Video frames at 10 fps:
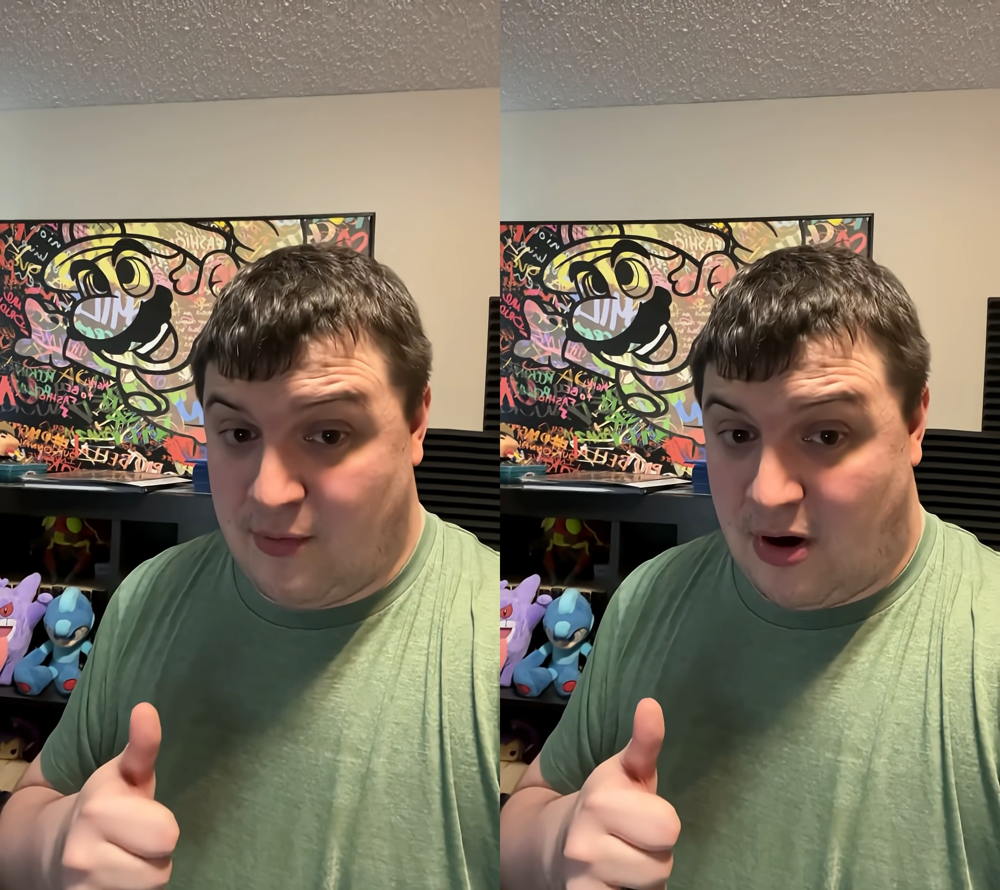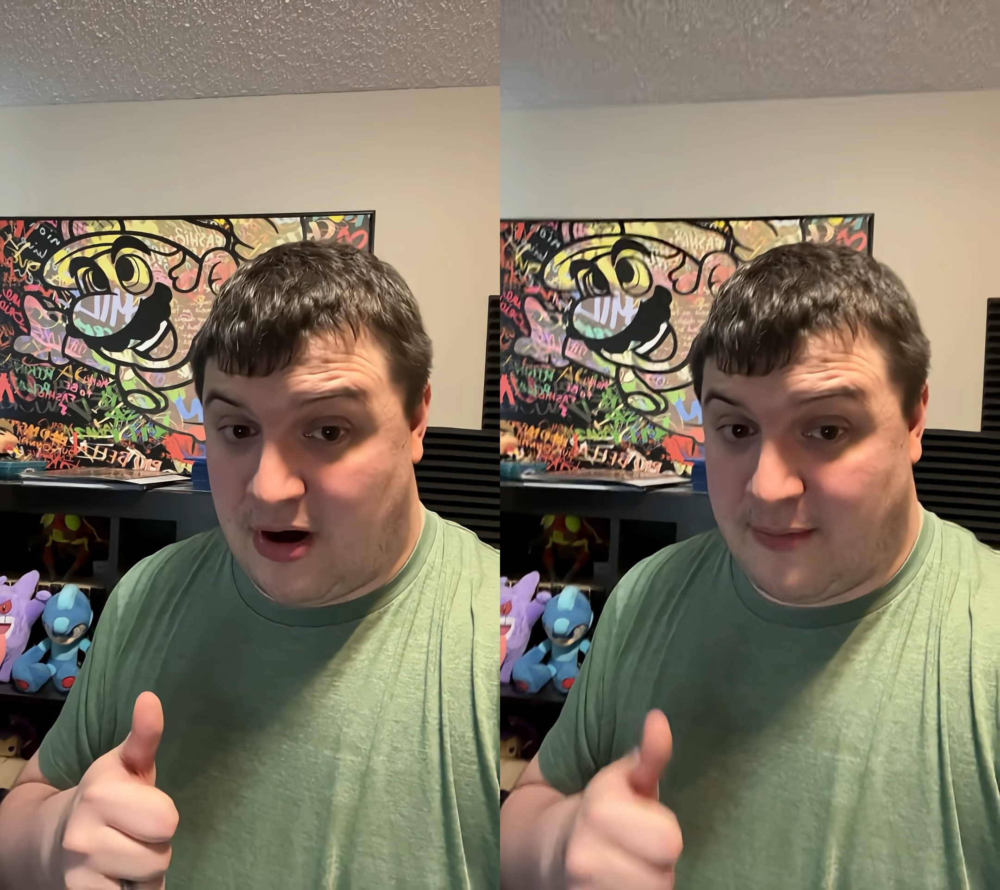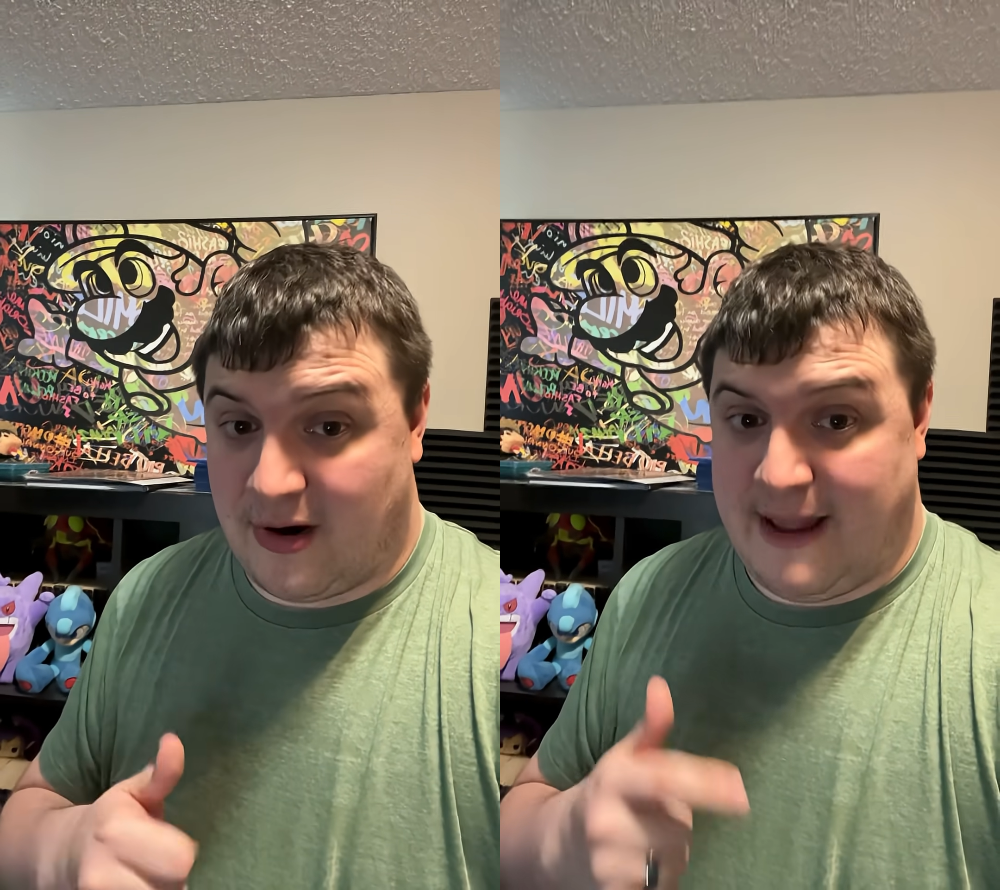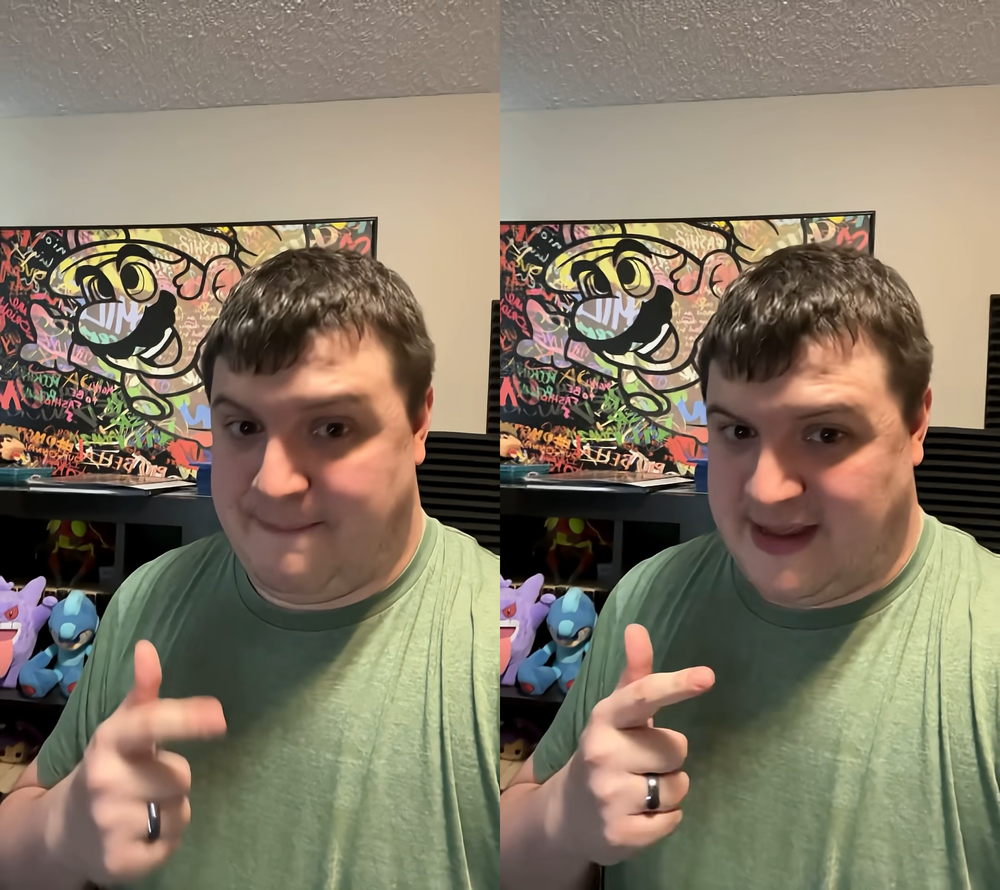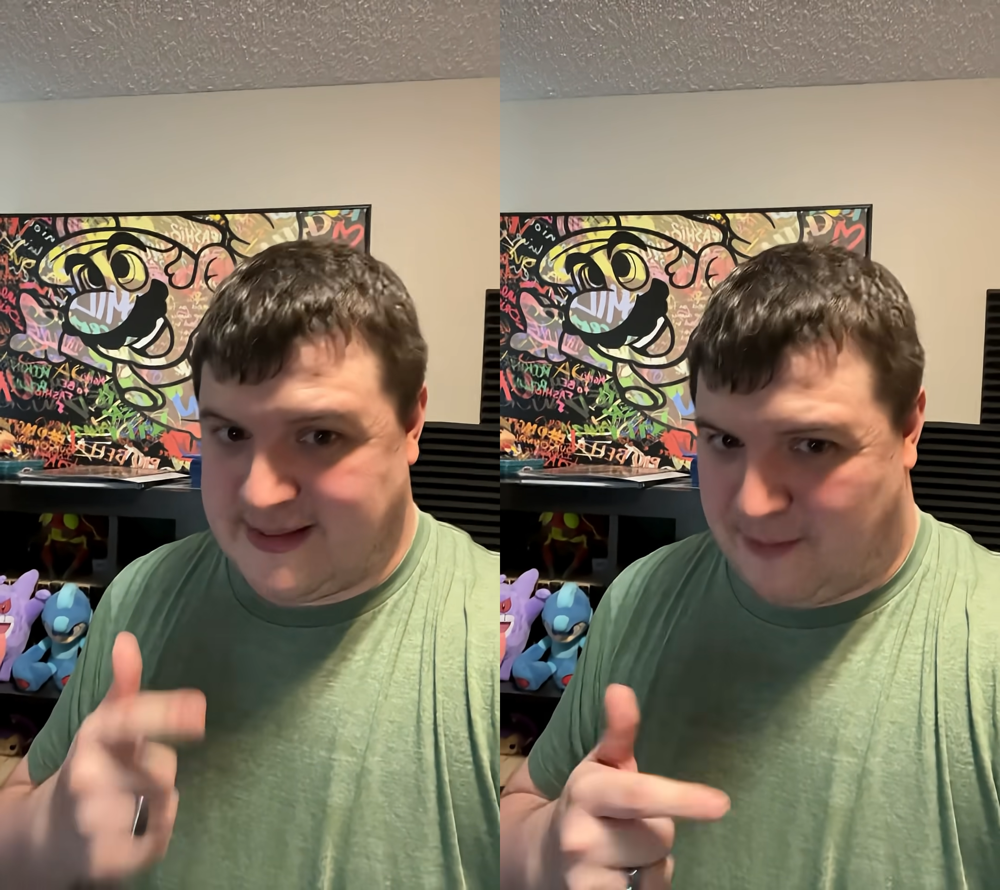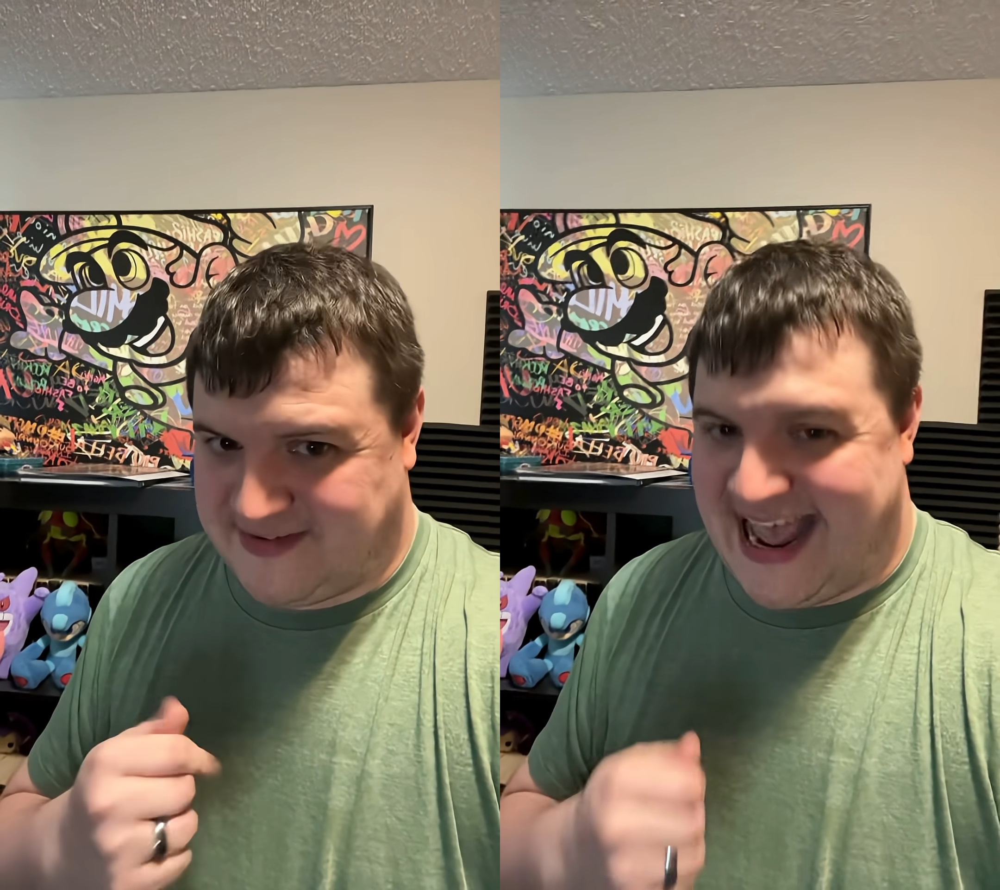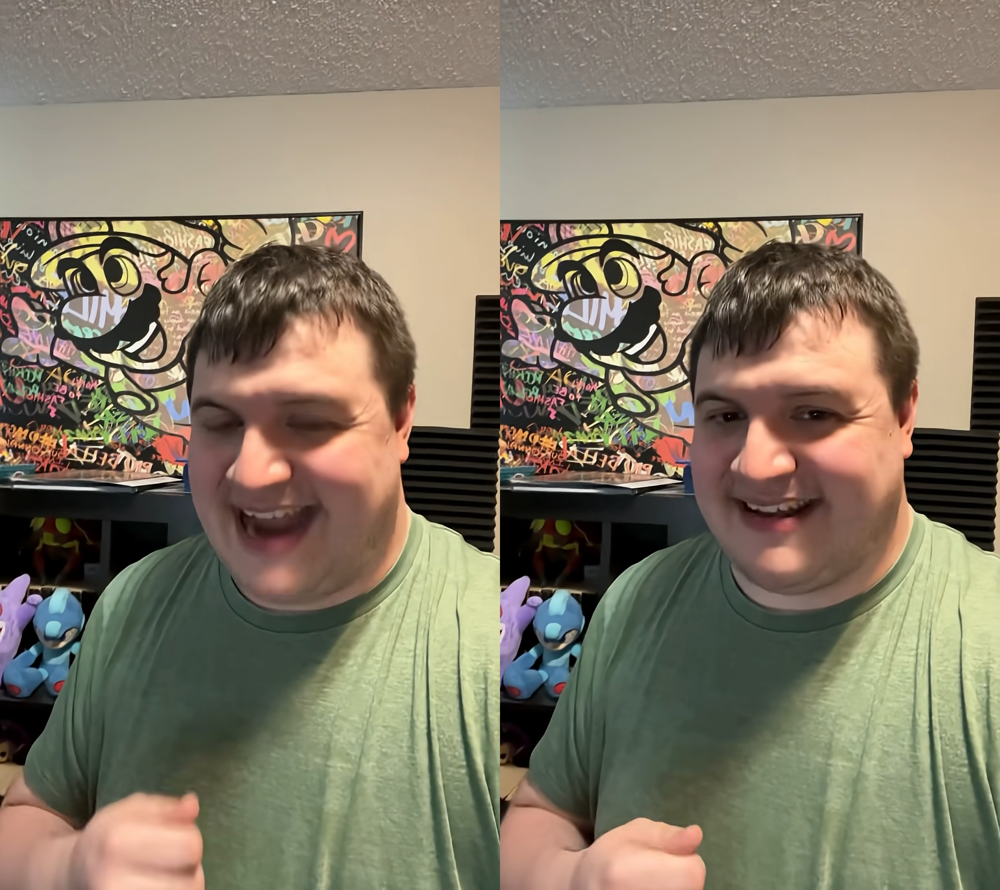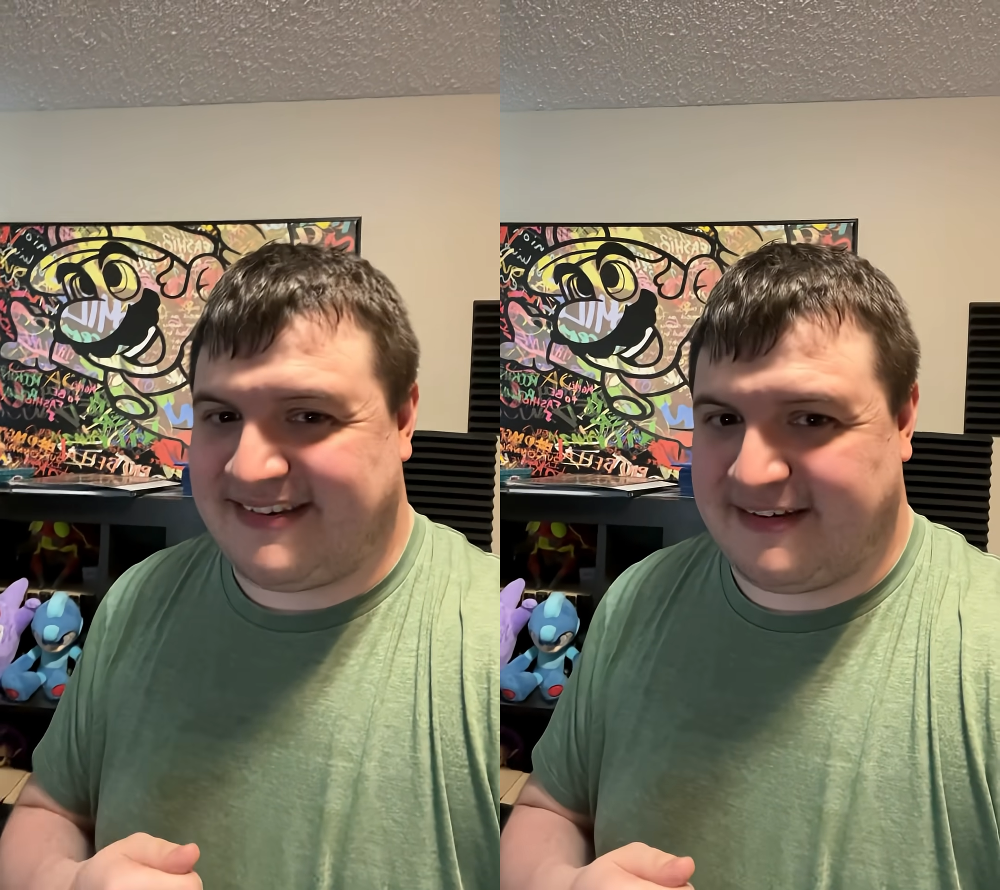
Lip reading: armor and being the protagonists